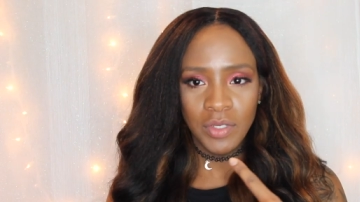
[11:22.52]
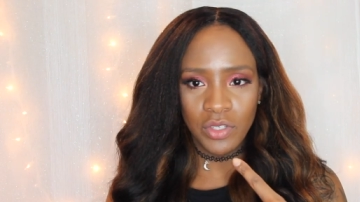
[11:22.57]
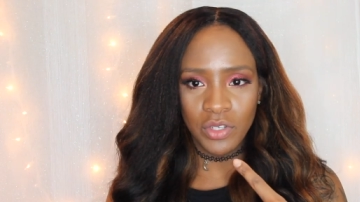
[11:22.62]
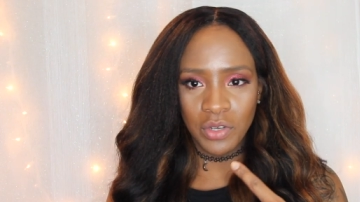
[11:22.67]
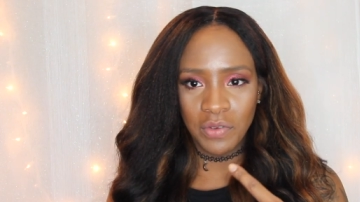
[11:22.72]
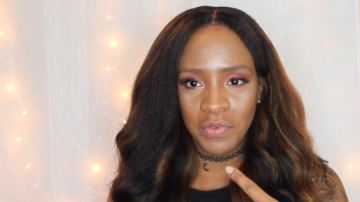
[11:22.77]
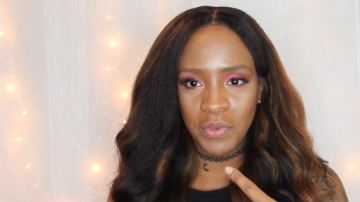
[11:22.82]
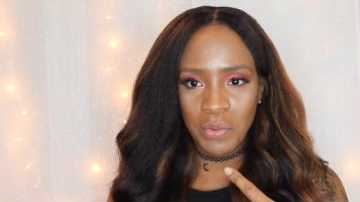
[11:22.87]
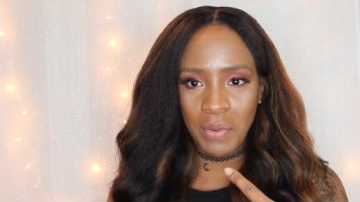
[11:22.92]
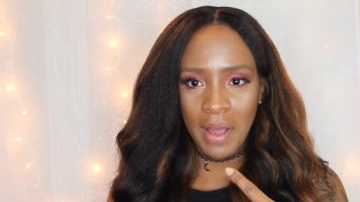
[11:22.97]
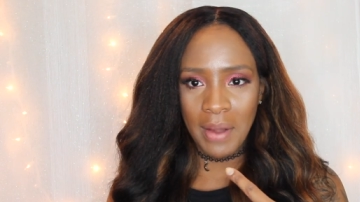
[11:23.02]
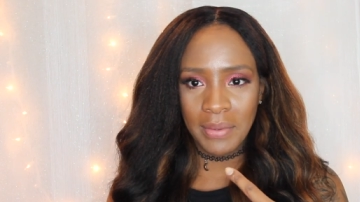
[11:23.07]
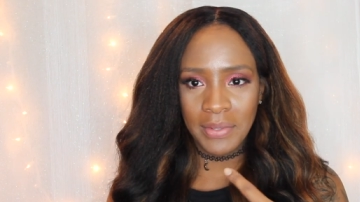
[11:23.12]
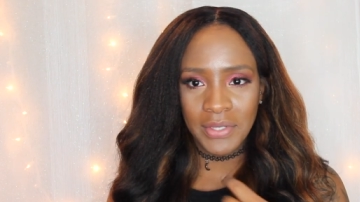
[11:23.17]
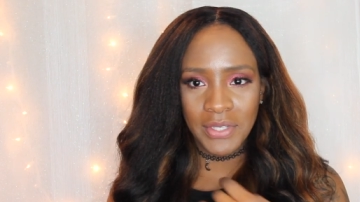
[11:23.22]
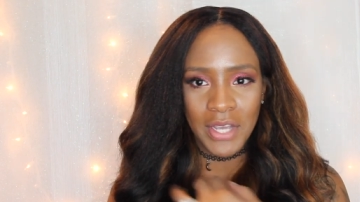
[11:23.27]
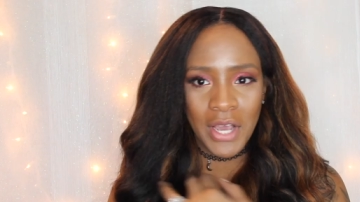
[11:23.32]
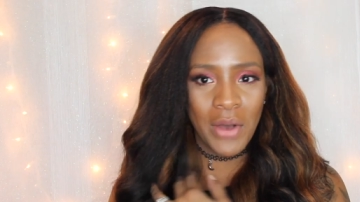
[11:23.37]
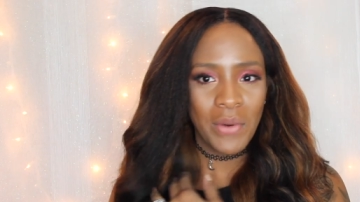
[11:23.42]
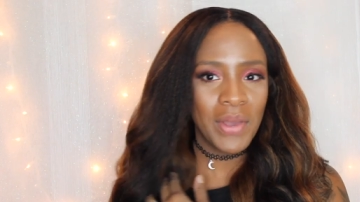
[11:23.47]
until a few
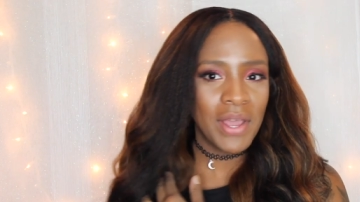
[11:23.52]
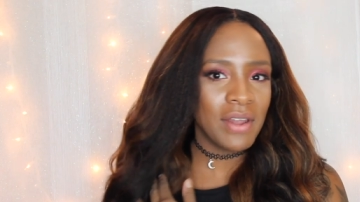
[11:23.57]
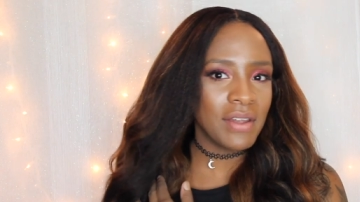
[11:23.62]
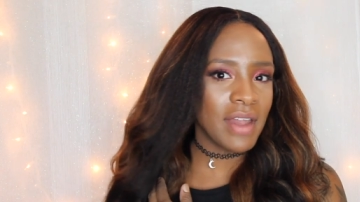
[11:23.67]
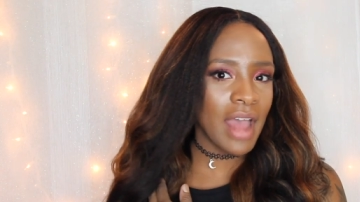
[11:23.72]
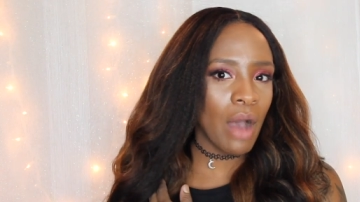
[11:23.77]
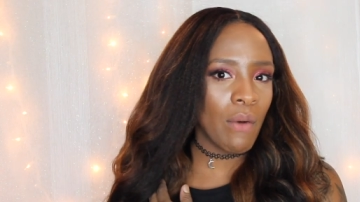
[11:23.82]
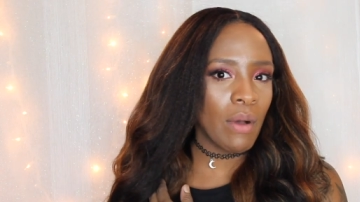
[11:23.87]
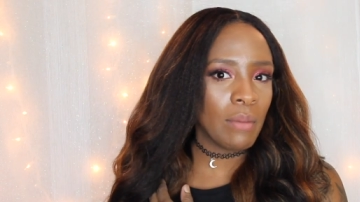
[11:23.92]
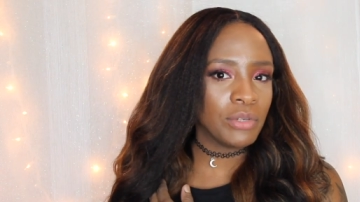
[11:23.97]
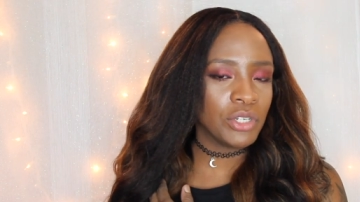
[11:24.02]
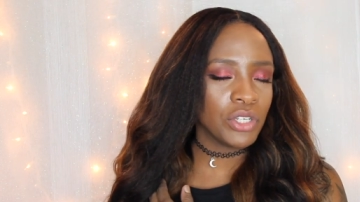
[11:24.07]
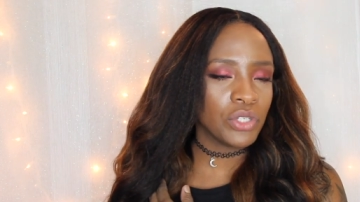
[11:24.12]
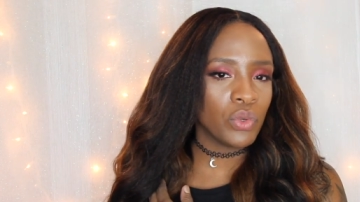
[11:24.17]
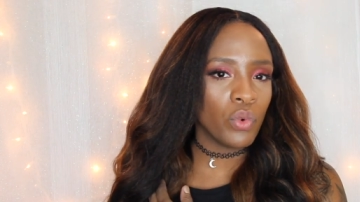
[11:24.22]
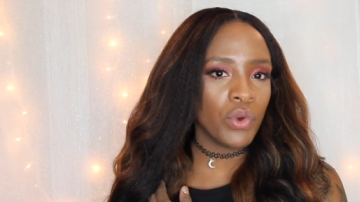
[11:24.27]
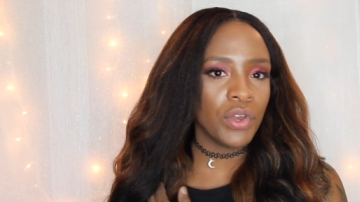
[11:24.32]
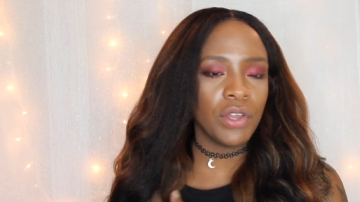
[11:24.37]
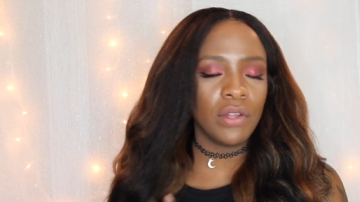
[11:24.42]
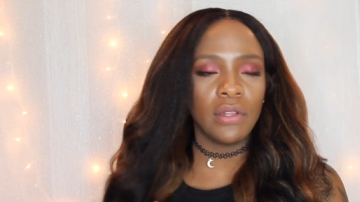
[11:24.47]
hours ago and now I'm
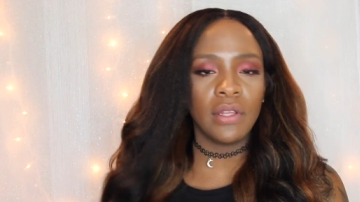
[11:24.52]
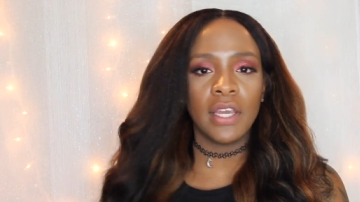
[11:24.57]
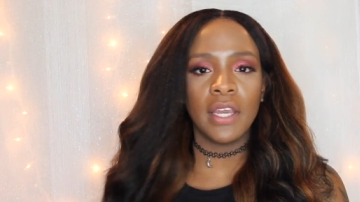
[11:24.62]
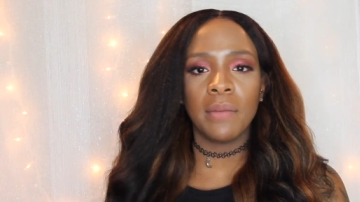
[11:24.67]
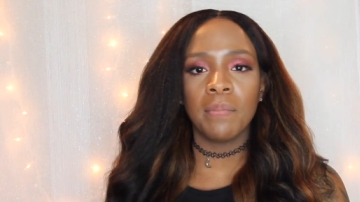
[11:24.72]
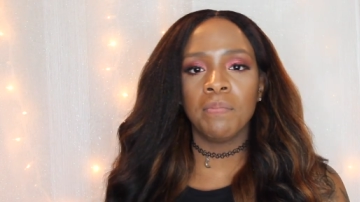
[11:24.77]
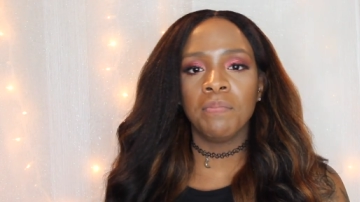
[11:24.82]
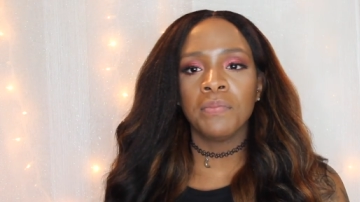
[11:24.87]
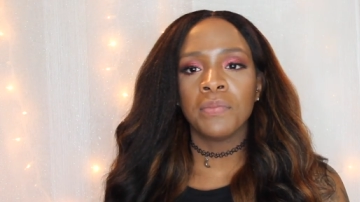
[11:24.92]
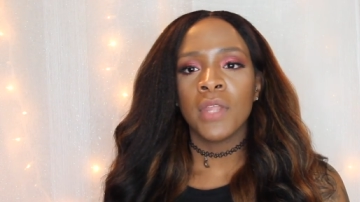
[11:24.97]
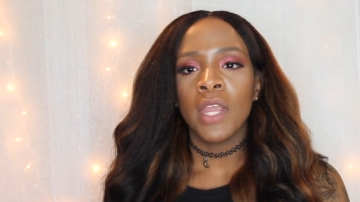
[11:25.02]
just oily